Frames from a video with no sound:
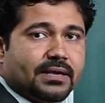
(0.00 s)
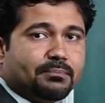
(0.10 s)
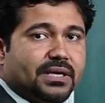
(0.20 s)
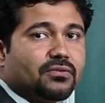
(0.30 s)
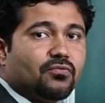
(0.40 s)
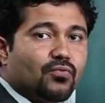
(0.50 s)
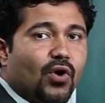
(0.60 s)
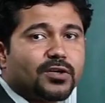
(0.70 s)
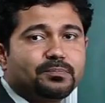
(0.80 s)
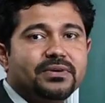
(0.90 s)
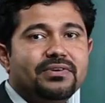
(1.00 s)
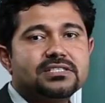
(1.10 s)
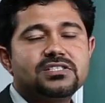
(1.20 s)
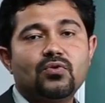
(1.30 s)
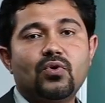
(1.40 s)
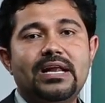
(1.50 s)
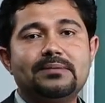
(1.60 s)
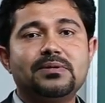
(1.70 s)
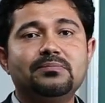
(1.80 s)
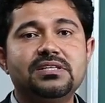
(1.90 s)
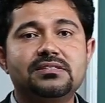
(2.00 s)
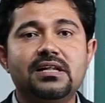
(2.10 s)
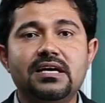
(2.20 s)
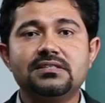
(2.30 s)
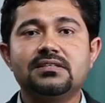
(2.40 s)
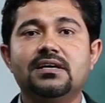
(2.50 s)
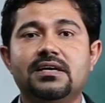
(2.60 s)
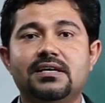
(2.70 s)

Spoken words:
But what prevents the collapse of these lungs